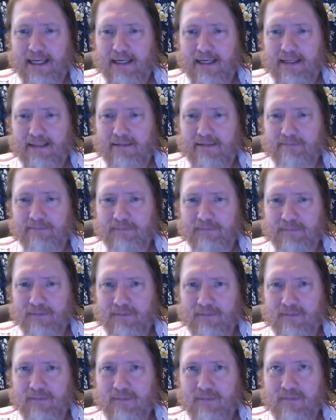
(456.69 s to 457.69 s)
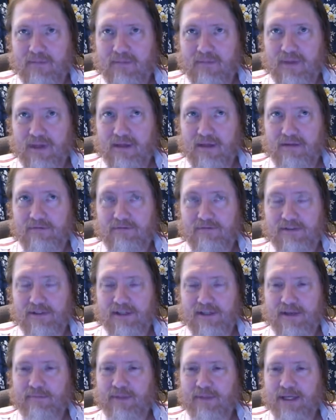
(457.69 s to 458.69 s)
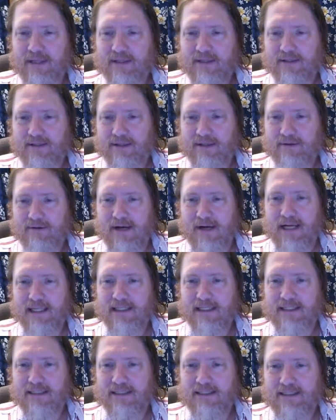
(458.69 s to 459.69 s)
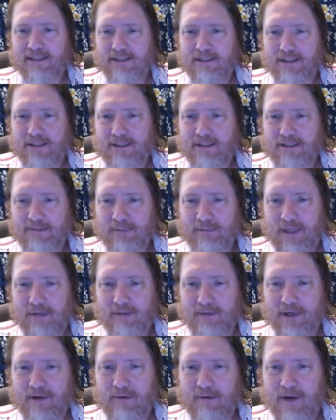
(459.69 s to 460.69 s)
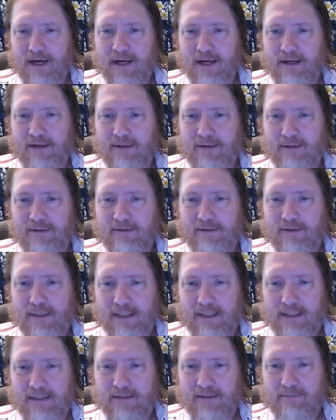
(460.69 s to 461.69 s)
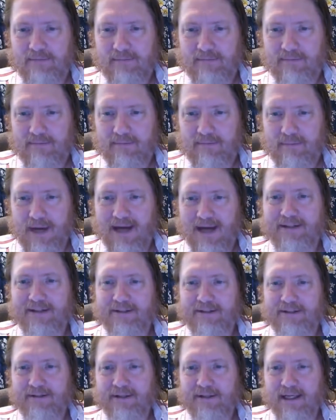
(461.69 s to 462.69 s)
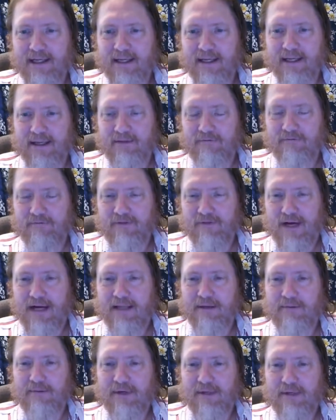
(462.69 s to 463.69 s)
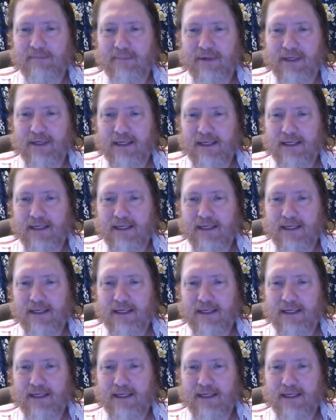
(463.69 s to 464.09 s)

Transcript: Um, for something that's a chronic condition that may require uh, monitoring and follow up,